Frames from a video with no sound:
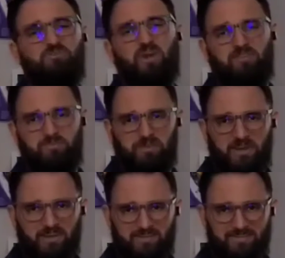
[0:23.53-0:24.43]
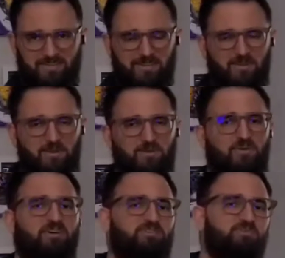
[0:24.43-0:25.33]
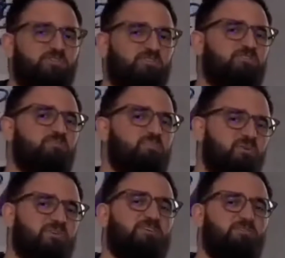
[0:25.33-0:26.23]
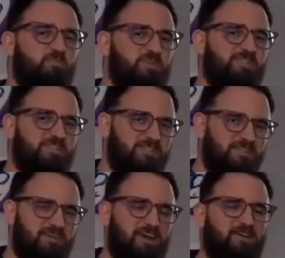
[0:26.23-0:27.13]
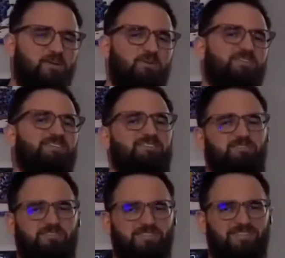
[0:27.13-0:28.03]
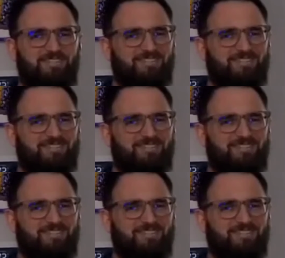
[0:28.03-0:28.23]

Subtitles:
you rather buy? While I was researching building a new PC, I noticed that there is a